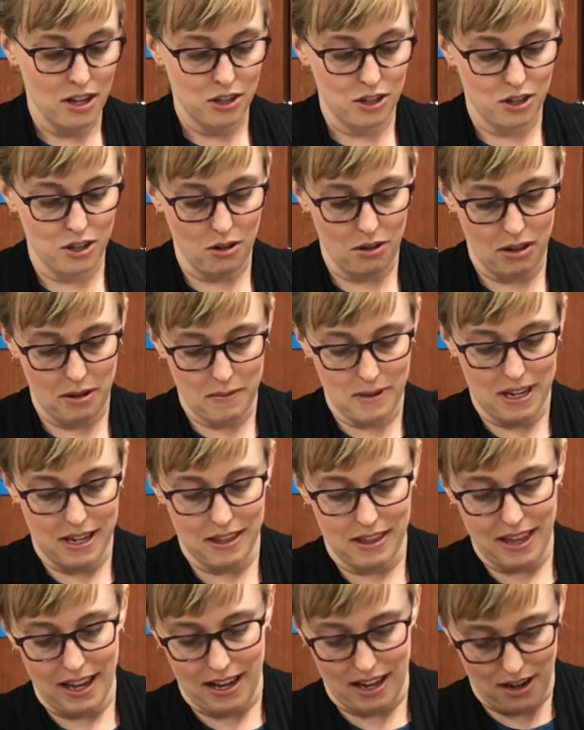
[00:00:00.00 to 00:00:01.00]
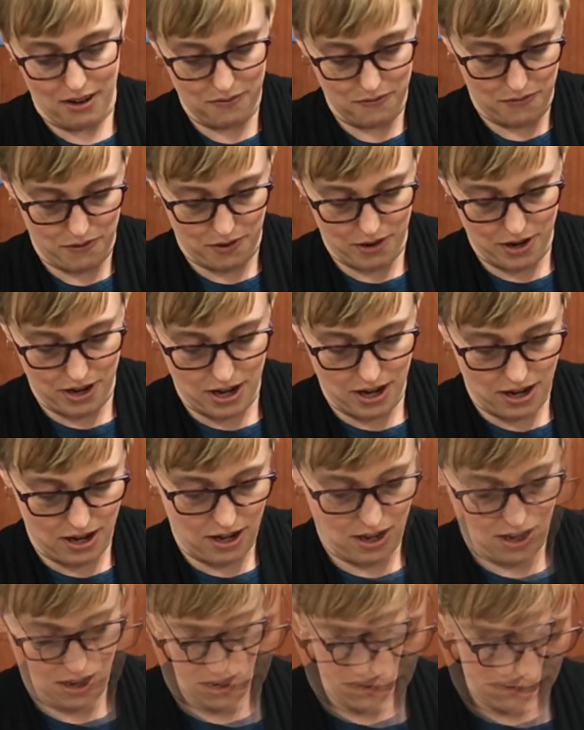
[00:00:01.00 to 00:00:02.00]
So let me get that out for you.